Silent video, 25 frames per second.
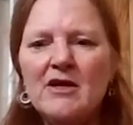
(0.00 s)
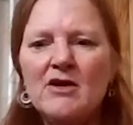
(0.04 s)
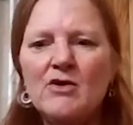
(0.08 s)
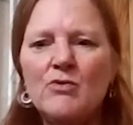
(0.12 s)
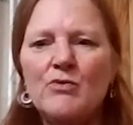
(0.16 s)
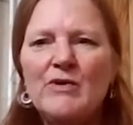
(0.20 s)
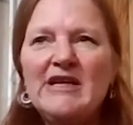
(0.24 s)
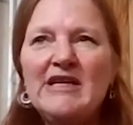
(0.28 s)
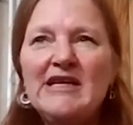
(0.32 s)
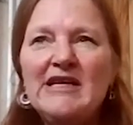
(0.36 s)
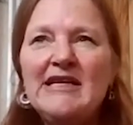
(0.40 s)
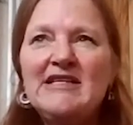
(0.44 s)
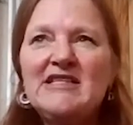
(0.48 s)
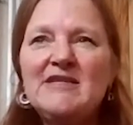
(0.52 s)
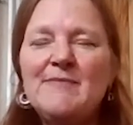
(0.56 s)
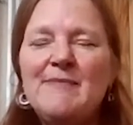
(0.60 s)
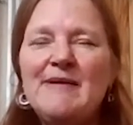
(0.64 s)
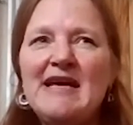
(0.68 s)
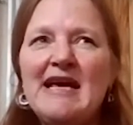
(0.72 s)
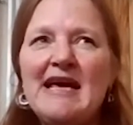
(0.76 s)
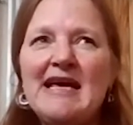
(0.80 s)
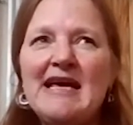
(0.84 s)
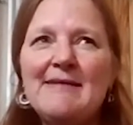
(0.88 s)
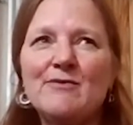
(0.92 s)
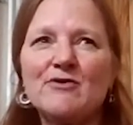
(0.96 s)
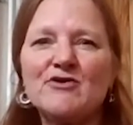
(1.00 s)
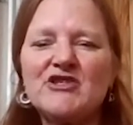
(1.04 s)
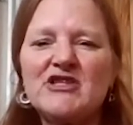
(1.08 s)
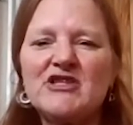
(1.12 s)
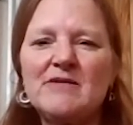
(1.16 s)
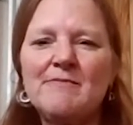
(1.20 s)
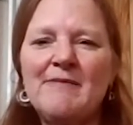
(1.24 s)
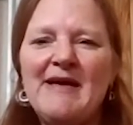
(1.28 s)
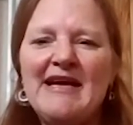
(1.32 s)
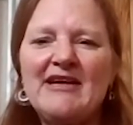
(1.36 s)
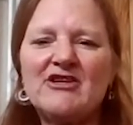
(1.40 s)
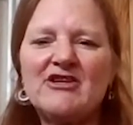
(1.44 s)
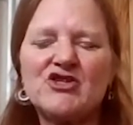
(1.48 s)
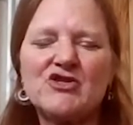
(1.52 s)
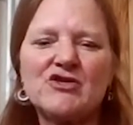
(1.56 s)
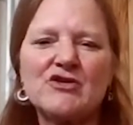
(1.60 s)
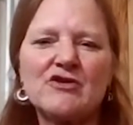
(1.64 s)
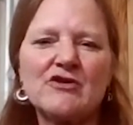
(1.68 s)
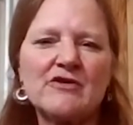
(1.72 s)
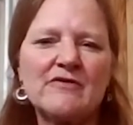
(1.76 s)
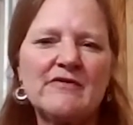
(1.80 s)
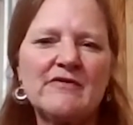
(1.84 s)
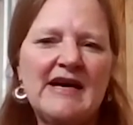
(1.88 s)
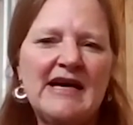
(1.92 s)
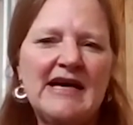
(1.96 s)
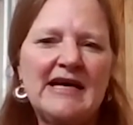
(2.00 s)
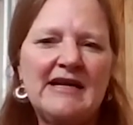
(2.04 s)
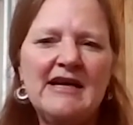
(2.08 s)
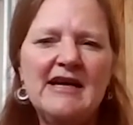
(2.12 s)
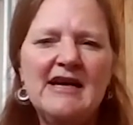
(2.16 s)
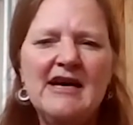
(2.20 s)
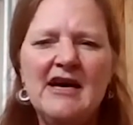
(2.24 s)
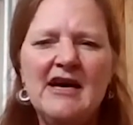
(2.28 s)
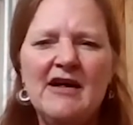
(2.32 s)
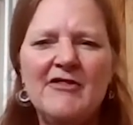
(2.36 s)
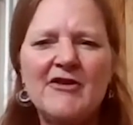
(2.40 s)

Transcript: We need to be able to make sure that